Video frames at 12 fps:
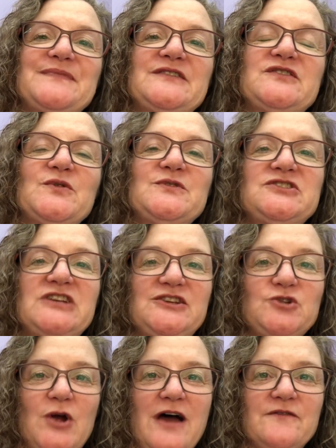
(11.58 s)
So she
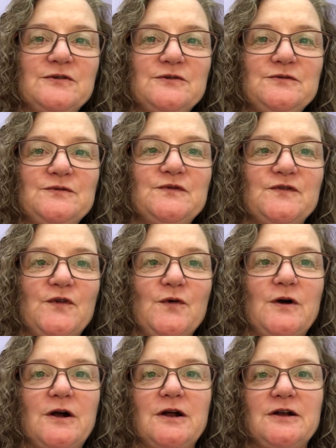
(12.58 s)
traveled
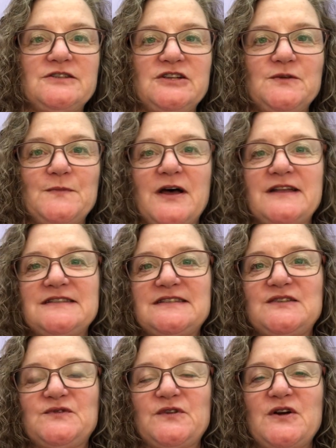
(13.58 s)
for 2
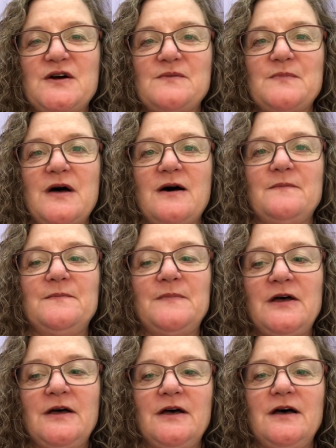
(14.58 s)
months from up
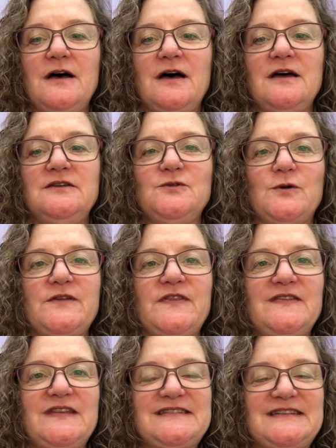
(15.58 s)
north
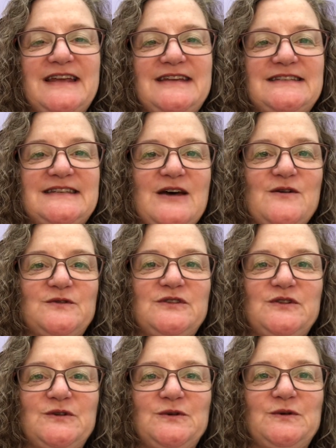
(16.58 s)
in the States down
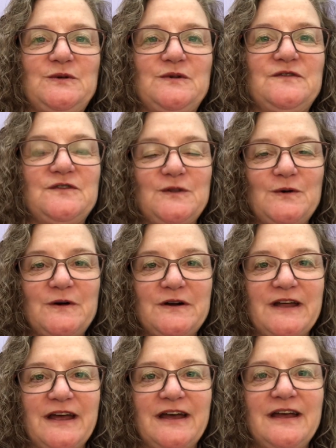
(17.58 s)
to
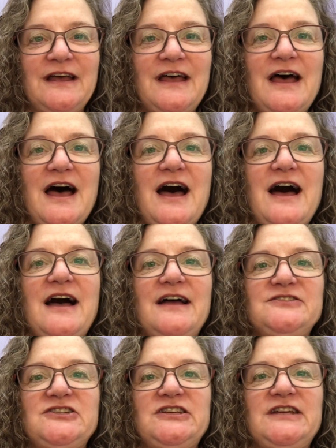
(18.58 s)
Florida,
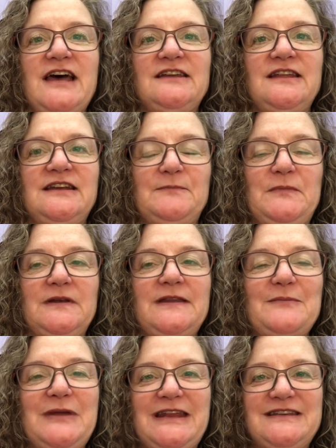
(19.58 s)
and she had
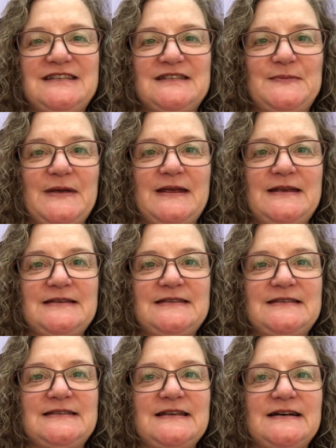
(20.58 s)
limited
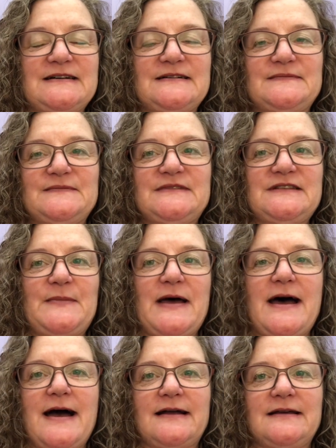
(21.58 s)
space to
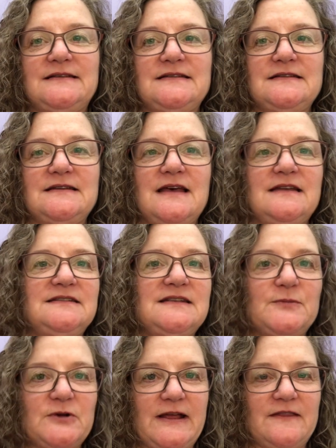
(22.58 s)
pack and to
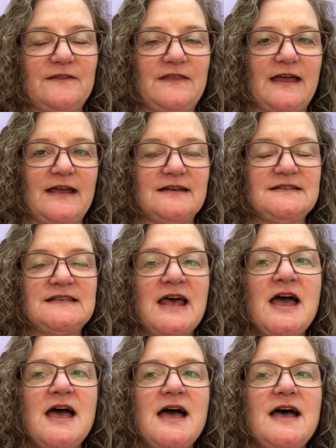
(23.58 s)
bring things.
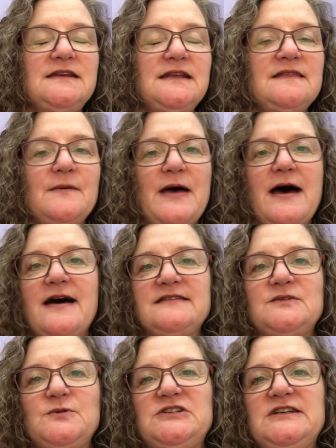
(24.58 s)
And in the
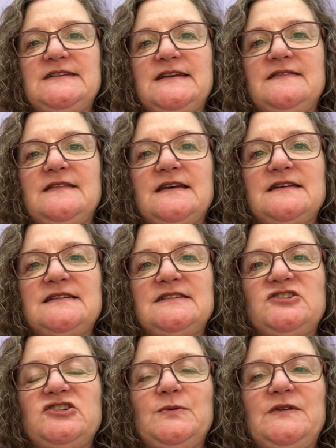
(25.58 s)
past, when she did
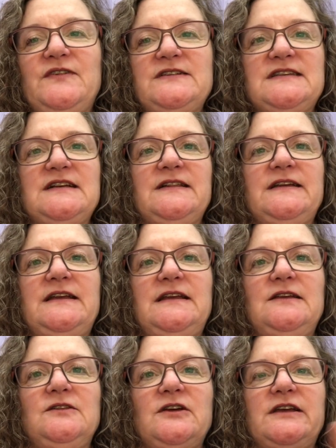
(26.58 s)
this, she would
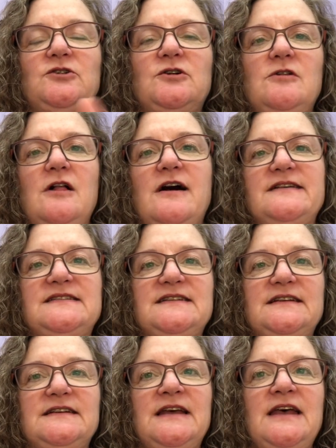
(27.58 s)
physically look in her
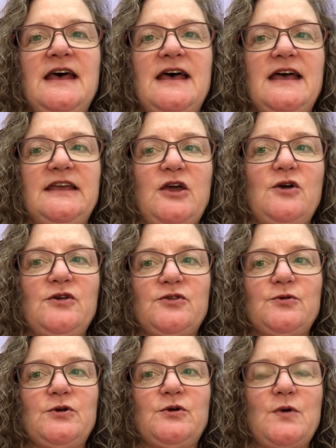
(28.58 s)
closet and go
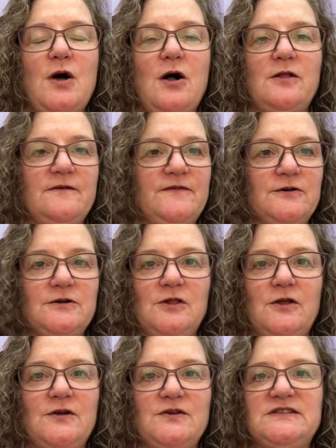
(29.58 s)
through all of her
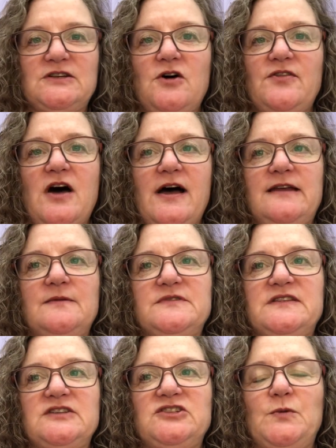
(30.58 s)
clothes and all the items
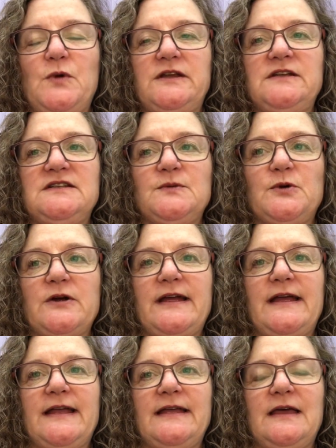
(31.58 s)
that she wanted to
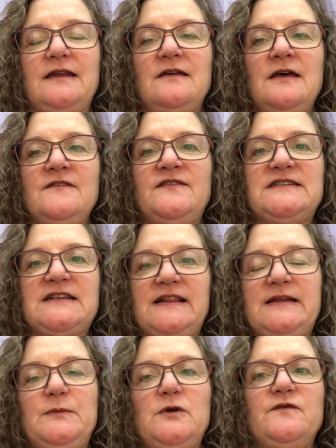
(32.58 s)
bring and
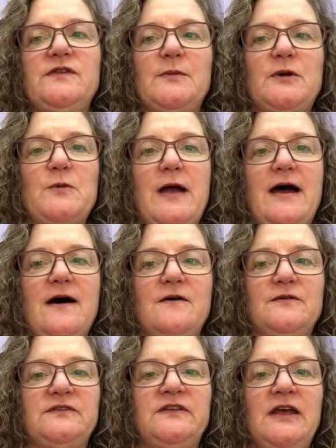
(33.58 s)
physically move them
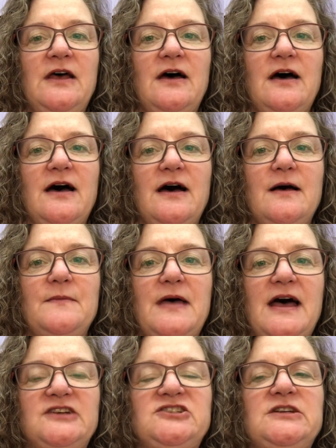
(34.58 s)
around
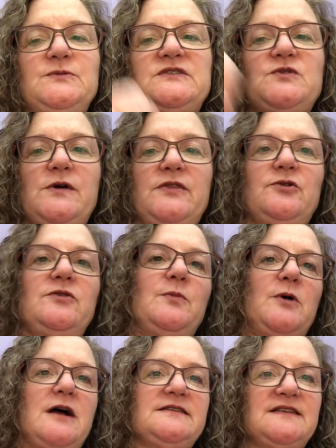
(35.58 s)
as she was going through the
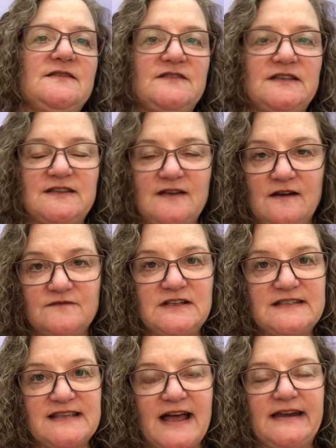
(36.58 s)
process of
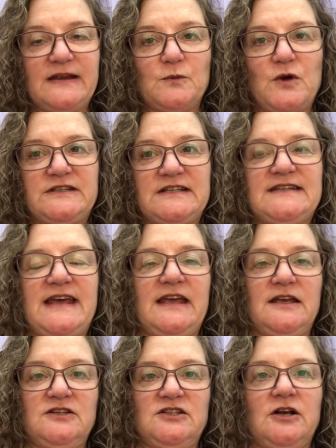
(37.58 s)
deciding what to
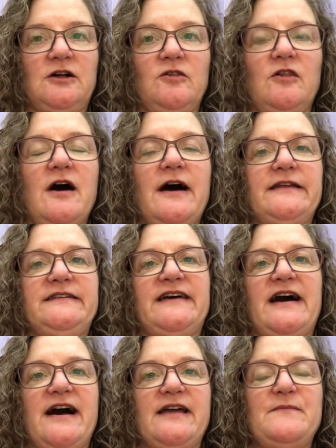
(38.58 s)
take. It took a lot of
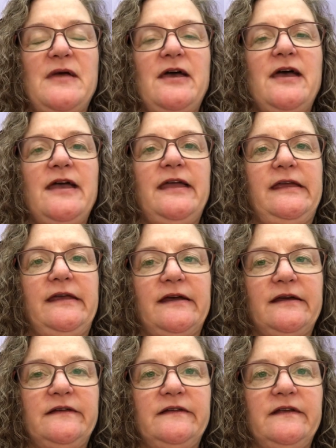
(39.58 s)
time
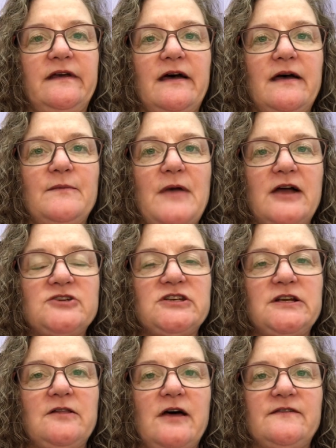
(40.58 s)
and
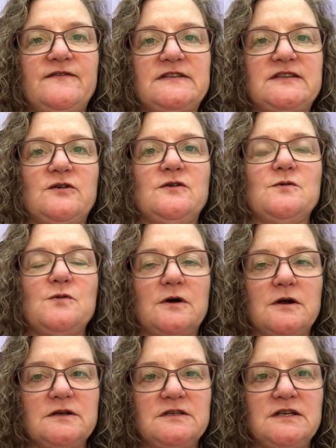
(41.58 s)
actually a lot of physical
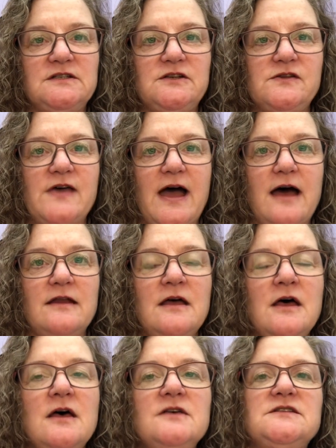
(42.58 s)
work to do that.
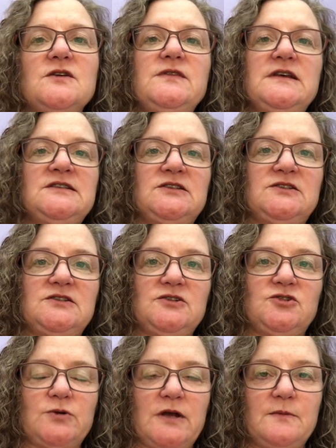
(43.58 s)
So this
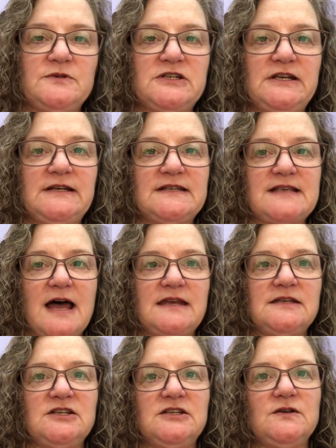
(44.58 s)
trip, she
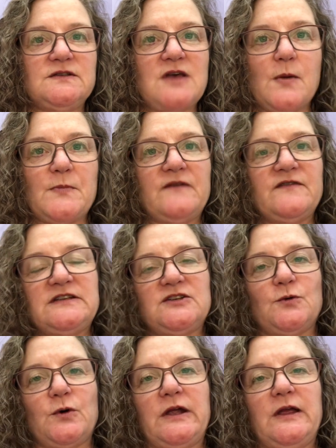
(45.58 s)
decided to use home
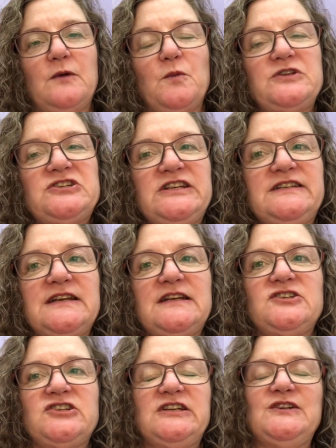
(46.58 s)
inventory, and what she did
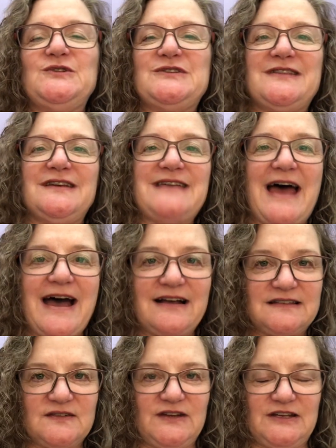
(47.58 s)
is she used the
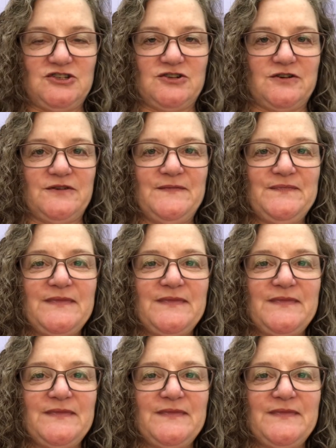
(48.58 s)
tags feature.